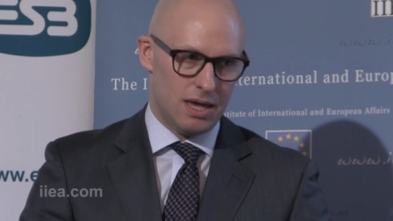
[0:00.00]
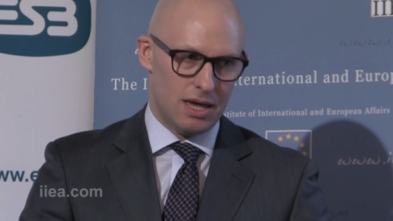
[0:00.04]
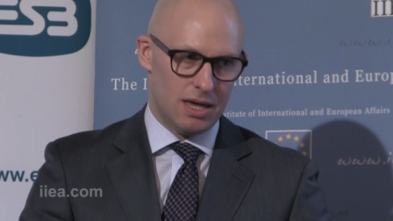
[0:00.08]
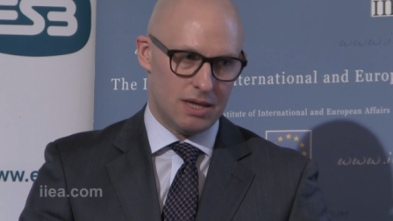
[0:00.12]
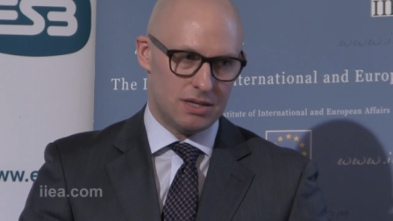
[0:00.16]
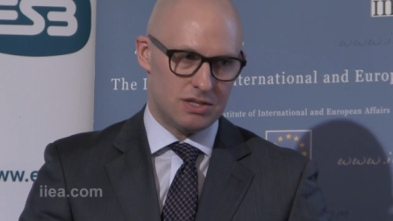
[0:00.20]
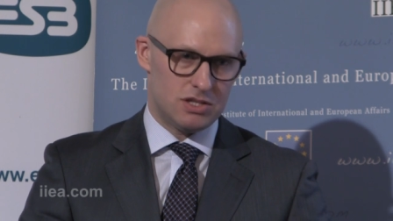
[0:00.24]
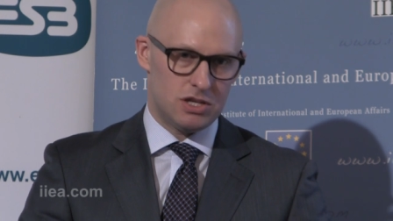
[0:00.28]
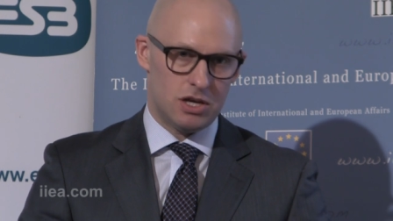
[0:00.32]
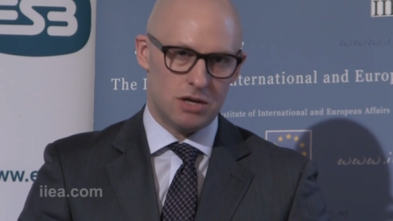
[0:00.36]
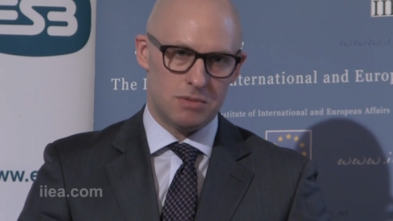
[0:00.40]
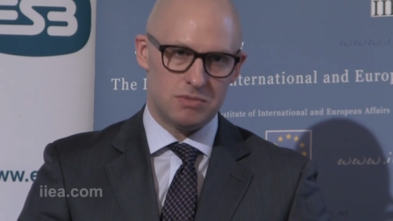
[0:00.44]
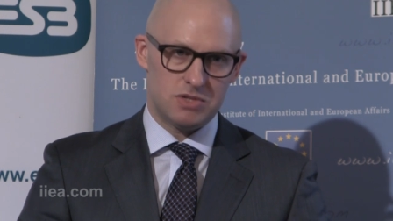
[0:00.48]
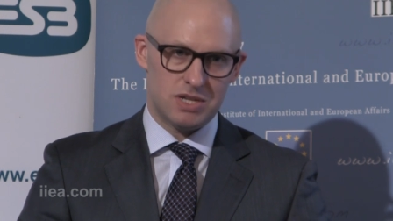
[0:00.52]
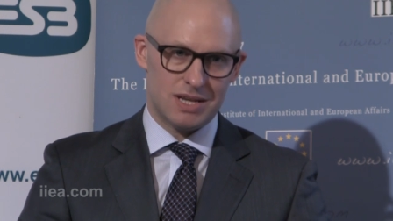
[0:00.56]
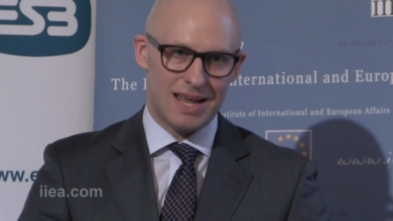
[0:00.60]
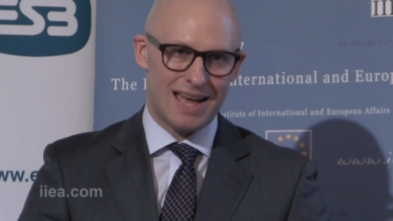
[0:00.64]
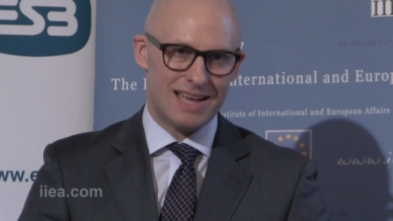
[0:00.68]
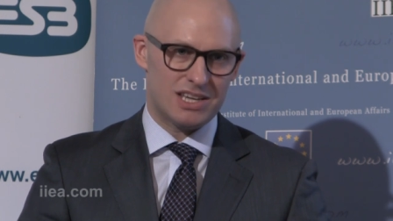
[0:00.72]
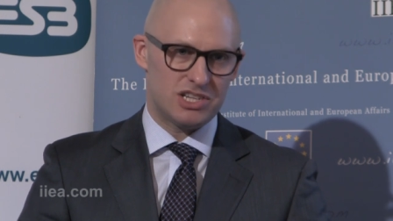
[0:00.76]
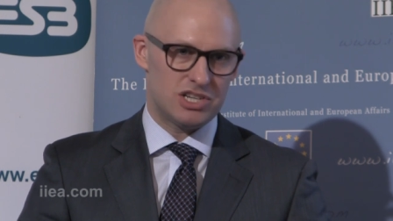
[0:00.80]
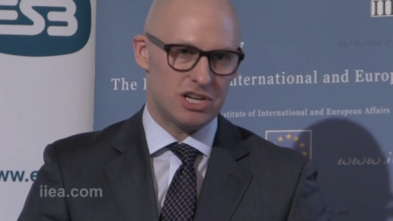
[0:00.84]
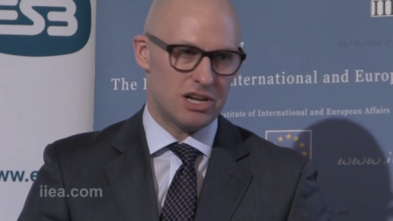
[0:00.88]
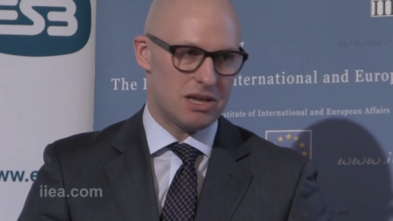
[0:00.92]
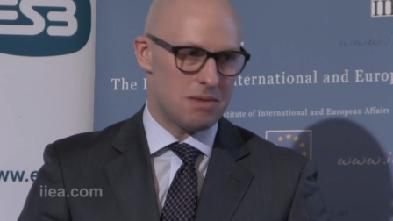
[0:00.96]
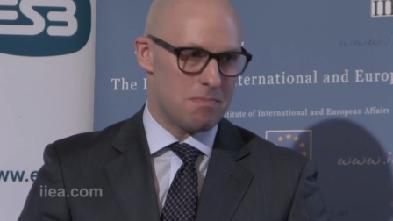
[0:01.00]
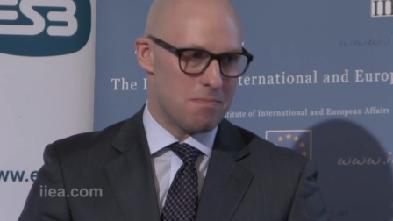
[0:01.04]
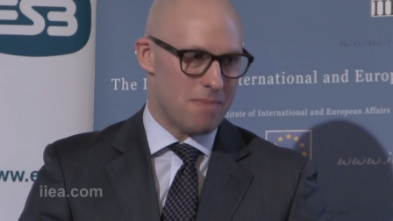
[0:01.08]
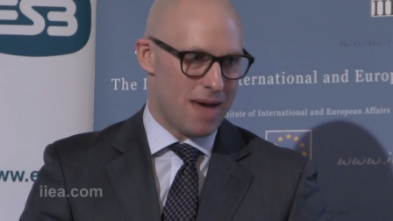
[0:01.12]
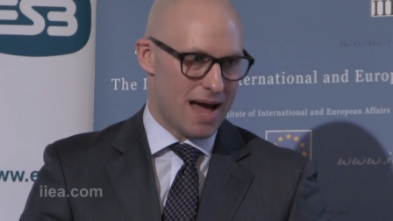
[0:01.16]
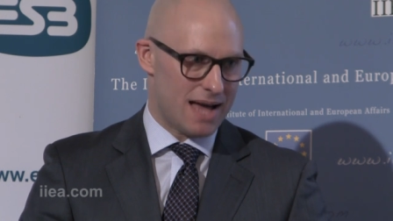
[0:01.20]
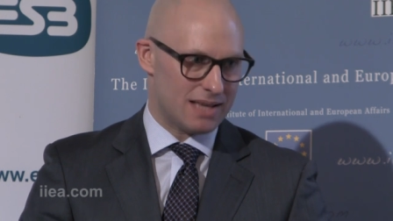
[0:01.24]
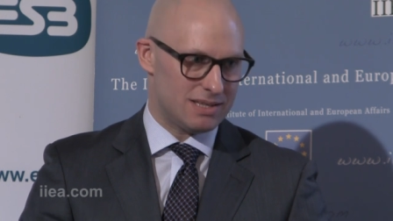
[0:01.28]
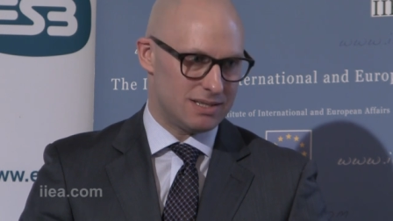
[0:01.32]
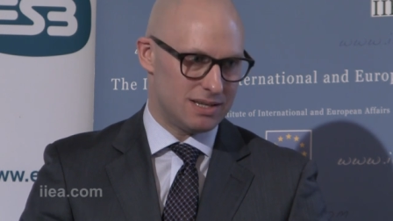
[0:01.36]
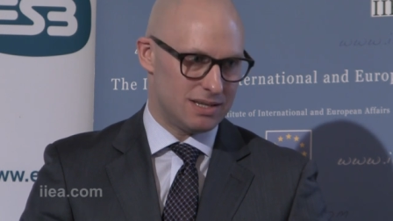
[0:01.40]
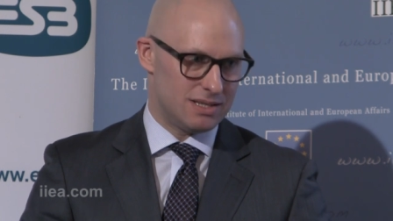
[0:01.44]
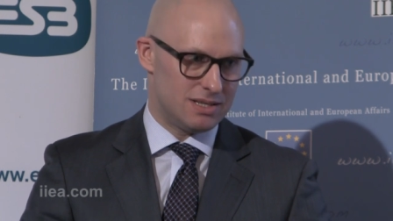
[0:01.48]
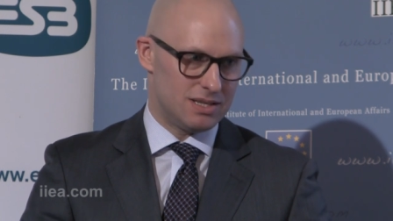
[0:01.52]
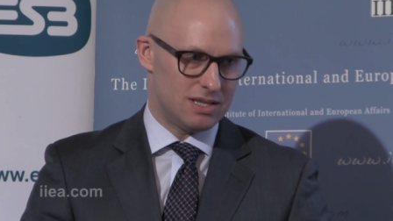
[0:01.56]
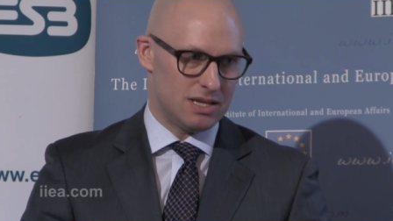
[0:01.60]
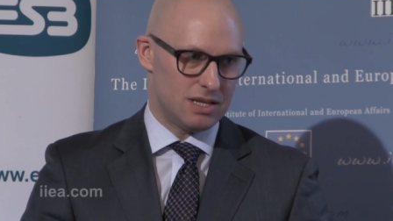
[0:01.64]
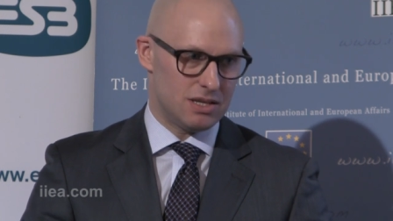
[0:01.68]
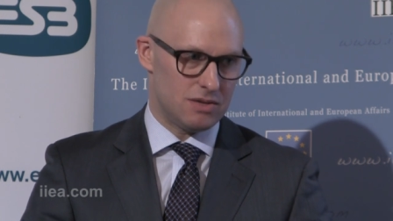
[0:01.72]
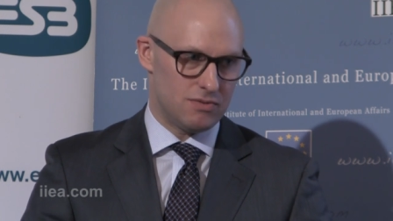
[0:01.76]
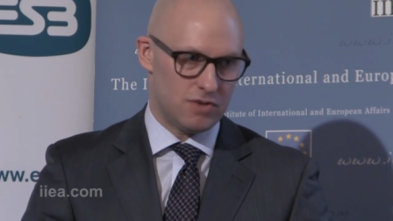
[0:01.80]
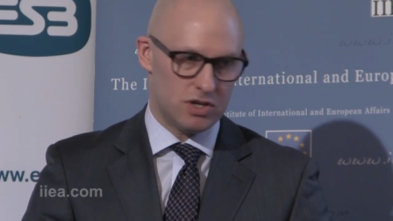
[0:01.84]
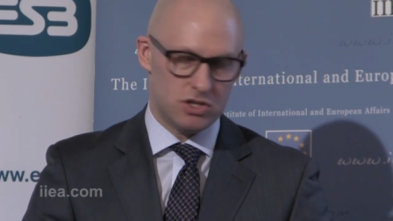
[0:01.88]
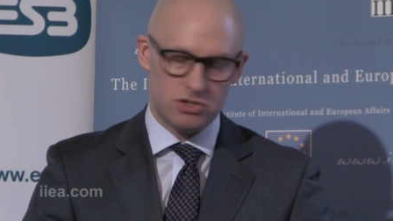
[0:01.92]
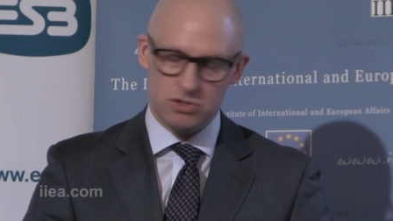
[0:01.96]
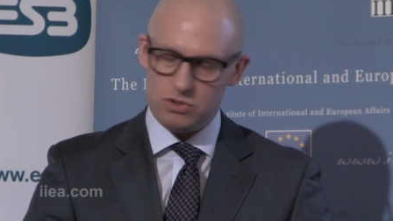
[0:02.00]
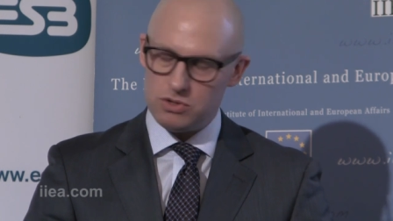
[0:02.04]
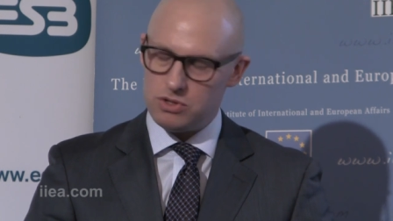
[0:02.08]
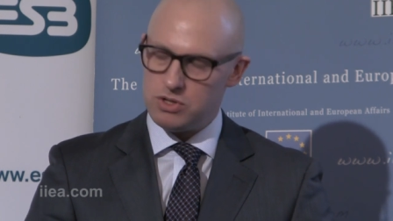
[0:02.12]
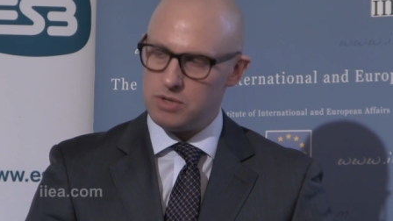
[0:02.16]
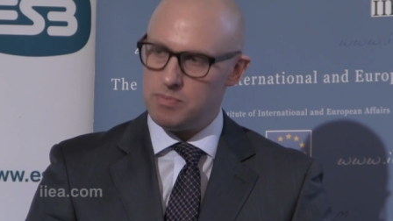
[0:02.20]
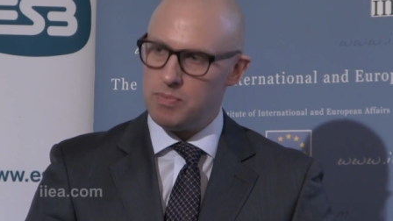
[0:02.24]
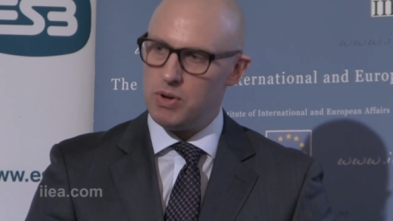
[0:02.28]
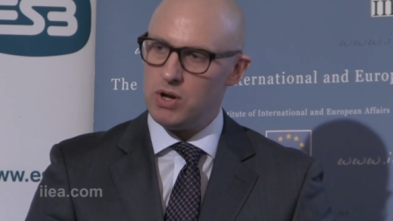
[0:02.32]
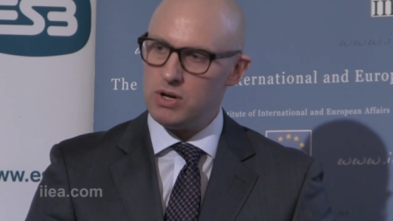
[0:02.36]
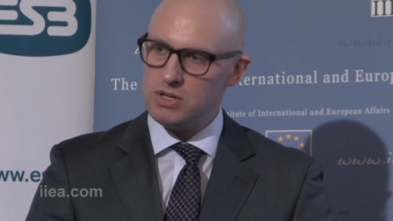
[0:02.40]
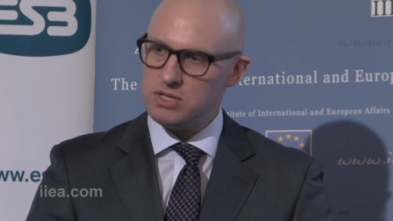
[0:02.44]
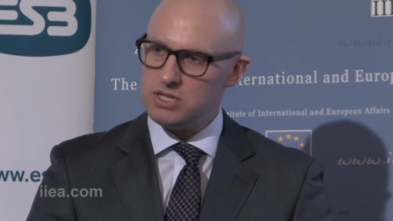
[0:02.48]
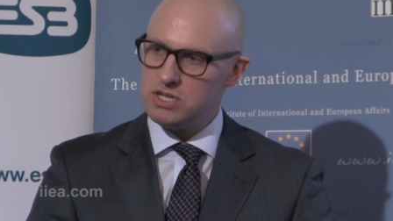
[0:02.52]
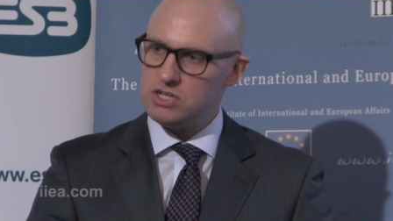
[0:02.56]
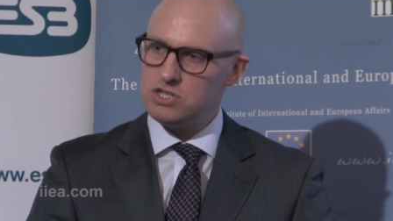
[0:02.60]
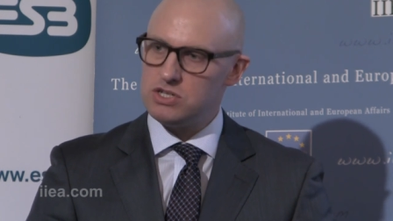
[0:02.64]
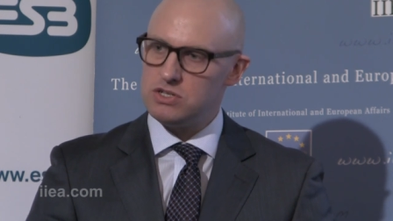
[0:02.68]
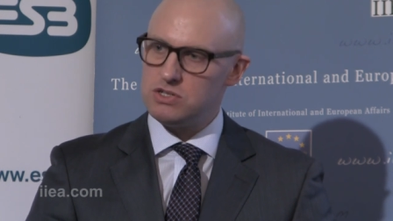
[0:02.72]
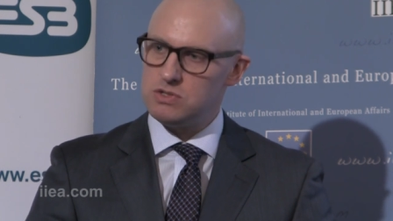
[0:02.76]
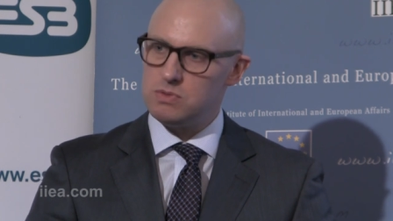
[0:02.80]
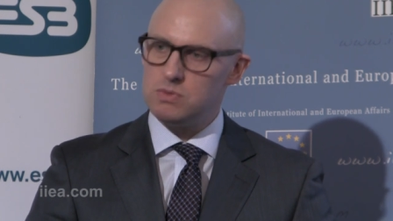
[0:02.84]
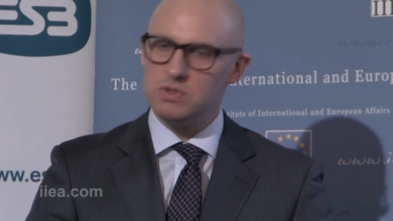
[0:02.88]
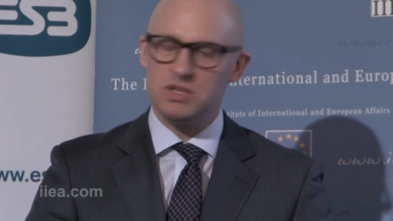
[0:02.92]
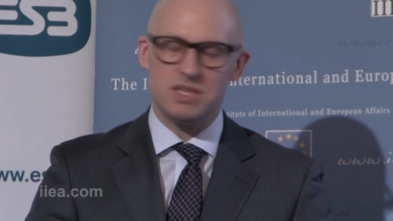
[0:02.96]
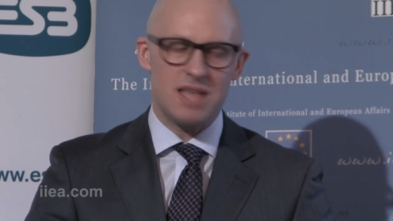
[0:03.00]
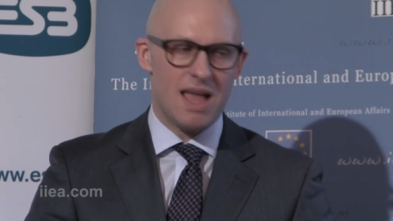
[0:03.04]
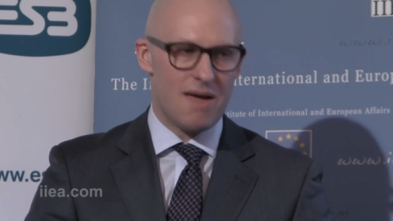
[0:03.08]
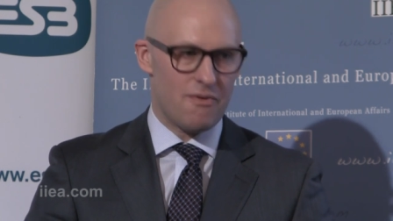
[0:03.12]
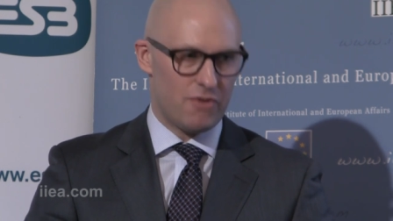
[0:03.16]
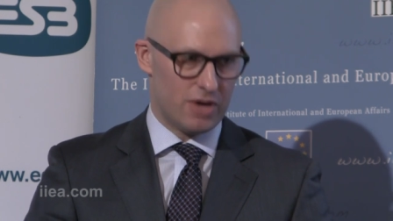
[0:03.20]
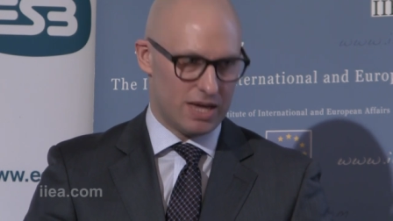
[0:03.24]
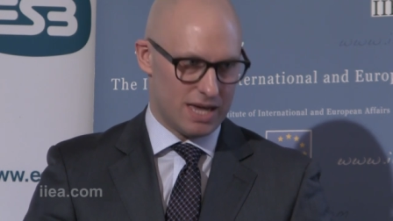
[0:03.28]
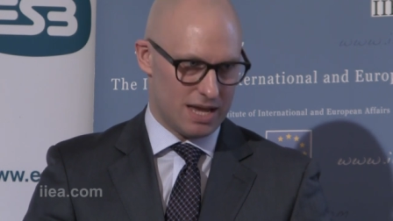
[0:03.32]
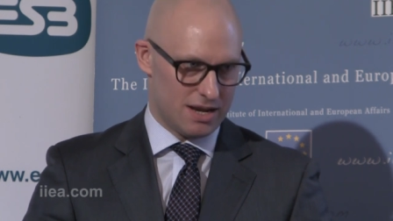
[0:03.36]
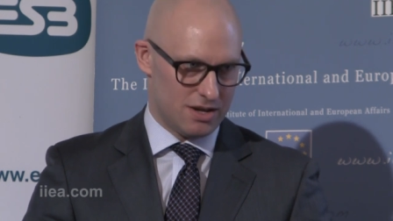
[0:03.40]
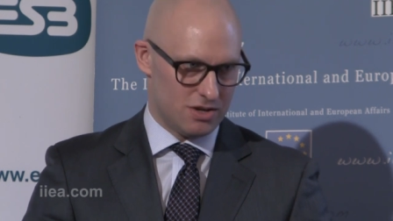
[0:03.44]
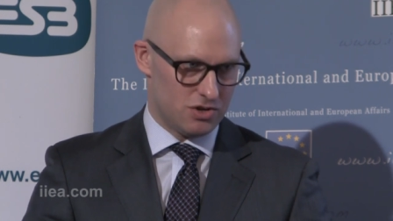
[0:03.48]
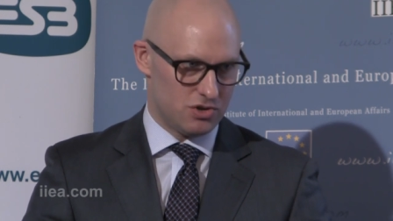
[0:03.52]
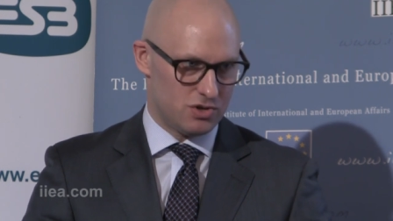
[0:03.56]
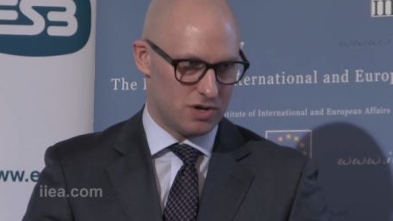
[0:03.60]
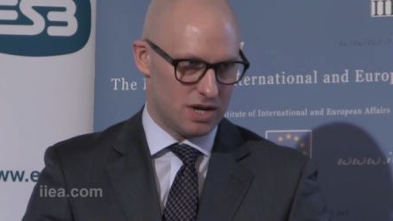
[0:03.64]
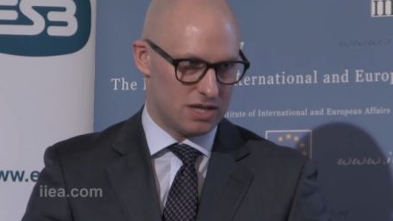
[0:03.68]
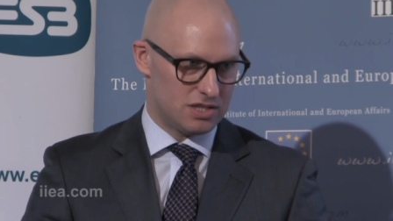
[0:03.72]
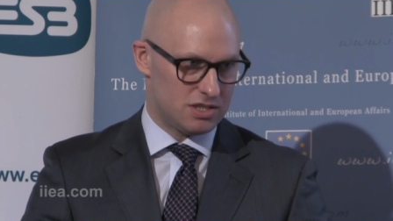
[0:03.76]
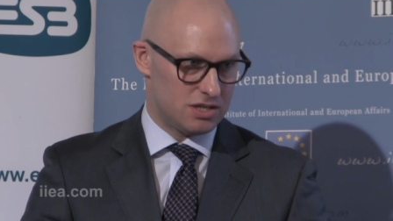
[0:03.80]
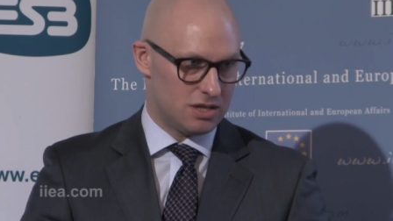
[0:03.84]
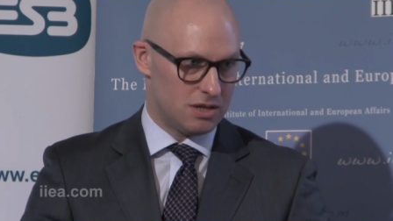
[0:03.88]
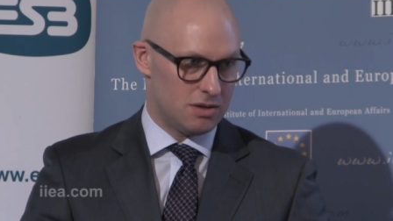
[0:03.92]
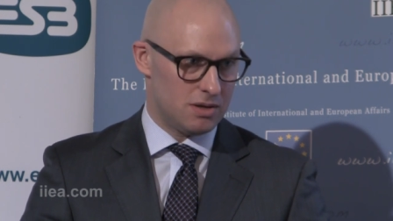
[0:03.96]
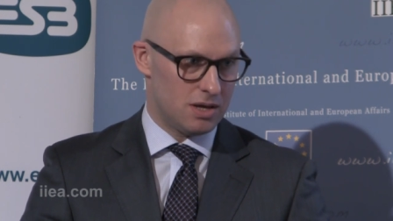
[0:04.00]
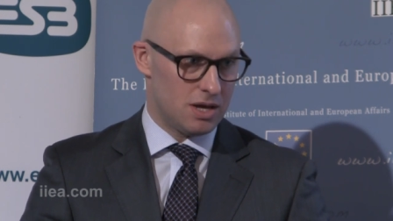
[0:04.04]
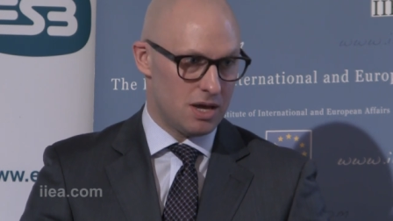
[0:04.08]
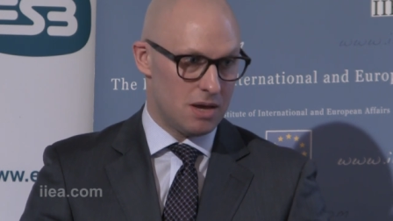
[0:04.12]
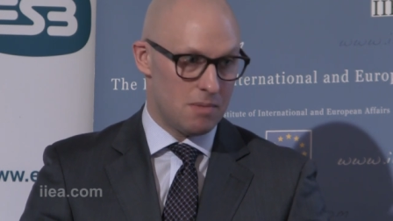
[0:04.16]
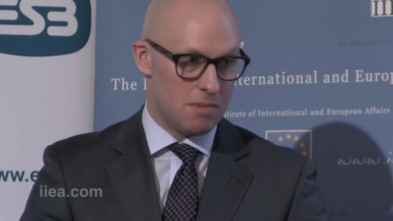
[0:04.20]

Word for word: in terms that actually matter to the individual, the politicians will never get interested